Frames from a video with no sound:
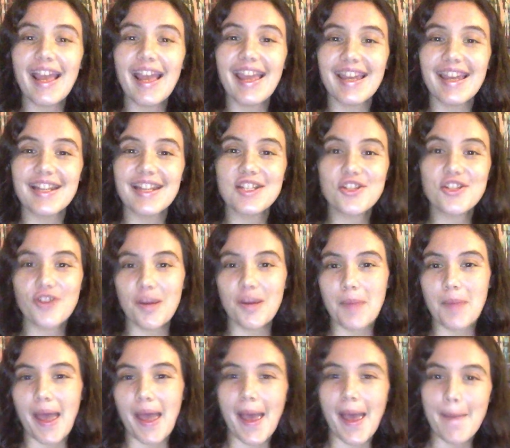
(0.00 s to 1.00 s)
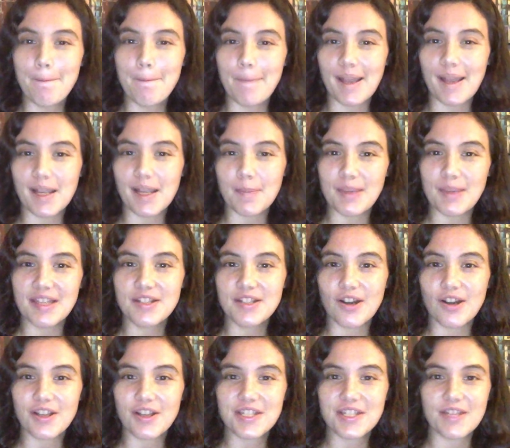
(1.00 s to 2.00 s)
and Instagram at Becca B
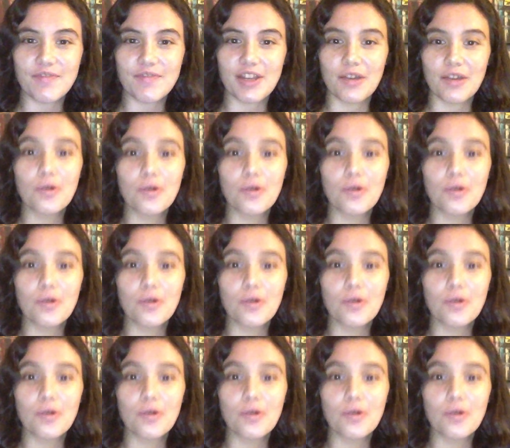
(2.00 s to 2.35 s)
Talks T V.